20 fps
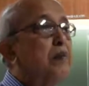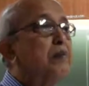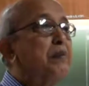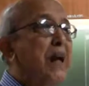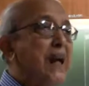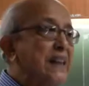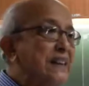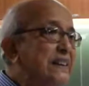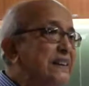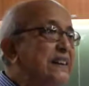
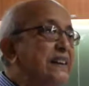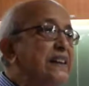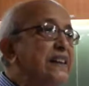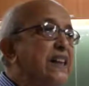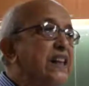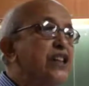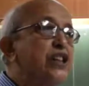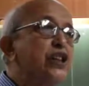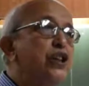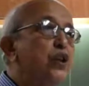Branching
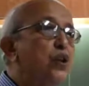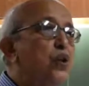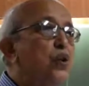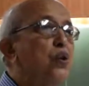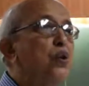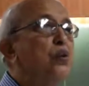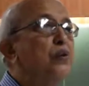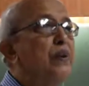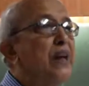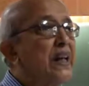
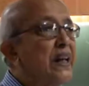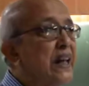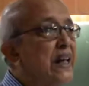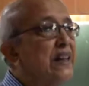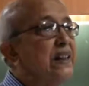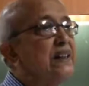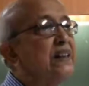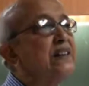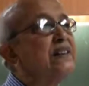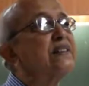ratio,
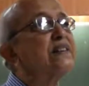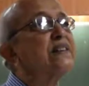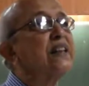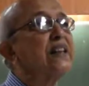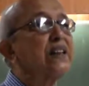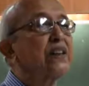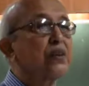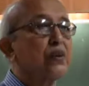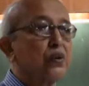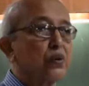again it's
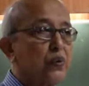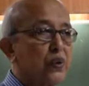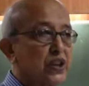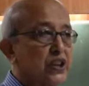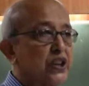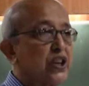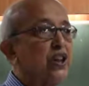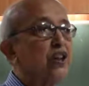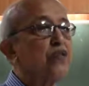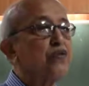a
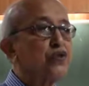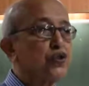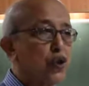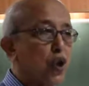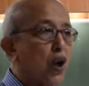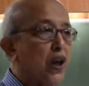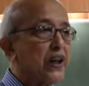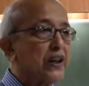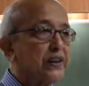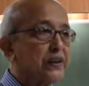question of
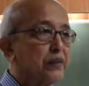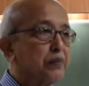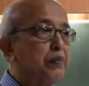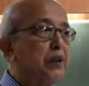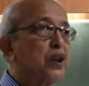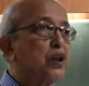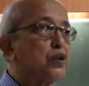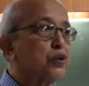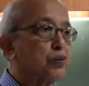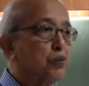choice,
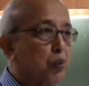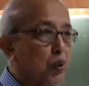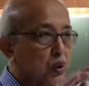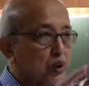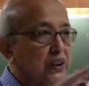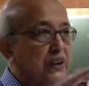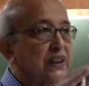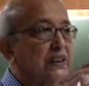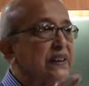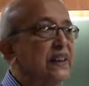because
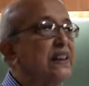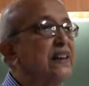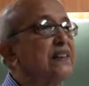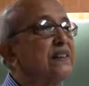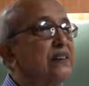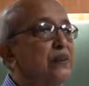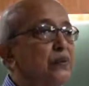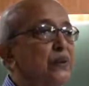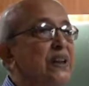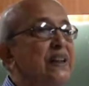both the things
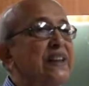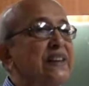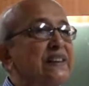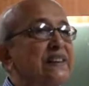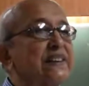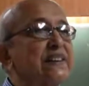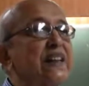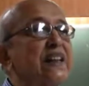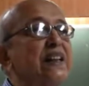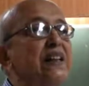will
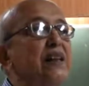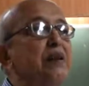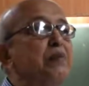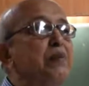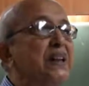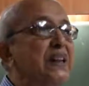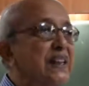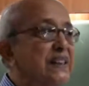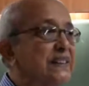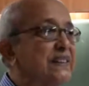necessarily
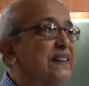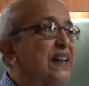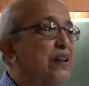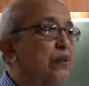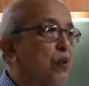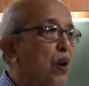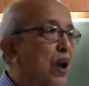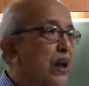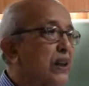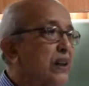be less than 1,